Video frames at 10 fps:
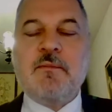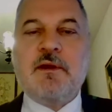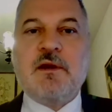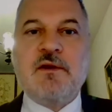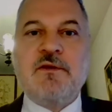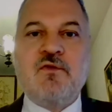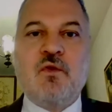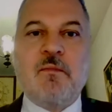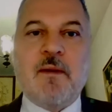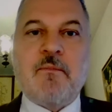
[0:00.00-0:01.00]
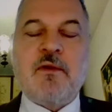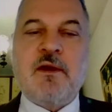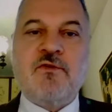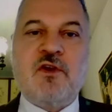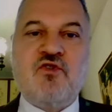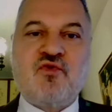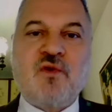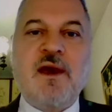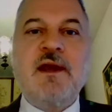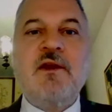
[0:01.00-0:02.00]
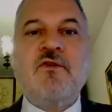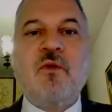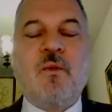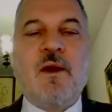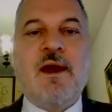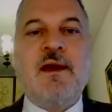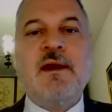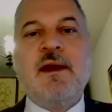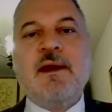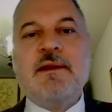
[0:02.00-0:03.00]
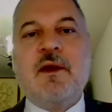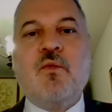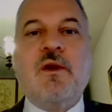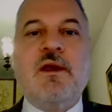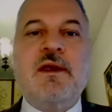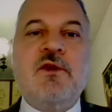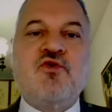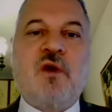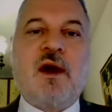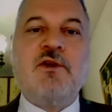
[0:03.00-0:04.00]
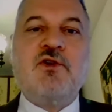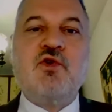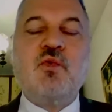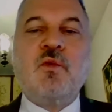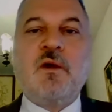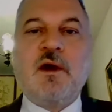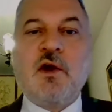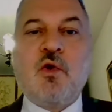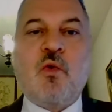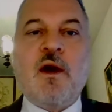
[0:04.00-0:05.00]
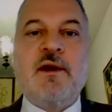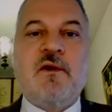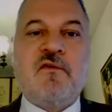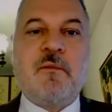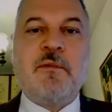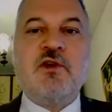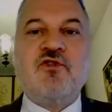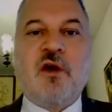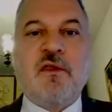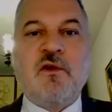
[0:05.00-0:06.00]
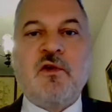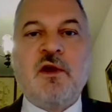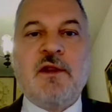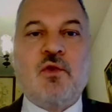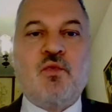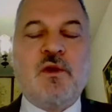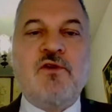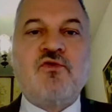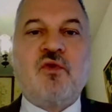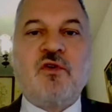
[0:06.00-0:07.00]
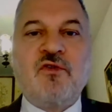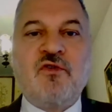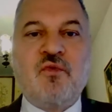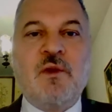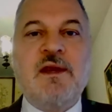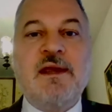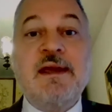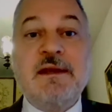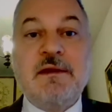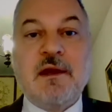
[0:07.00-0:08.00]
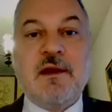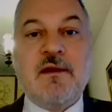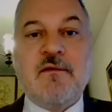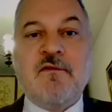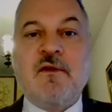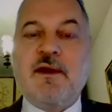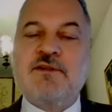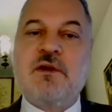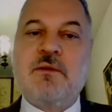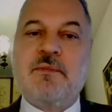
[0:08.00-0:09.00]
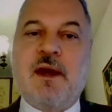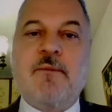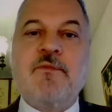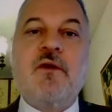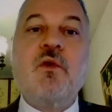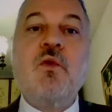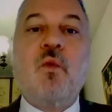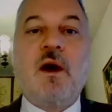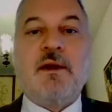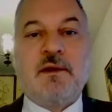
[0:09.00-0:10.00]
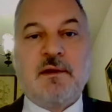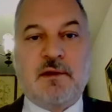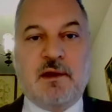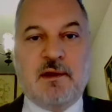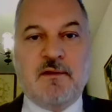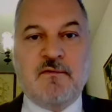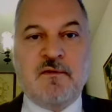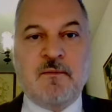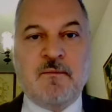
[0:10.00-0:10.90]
Because if you remember, I said trade is a way that we try to acquire from each other the resources we need to live and sometimes that we want to live.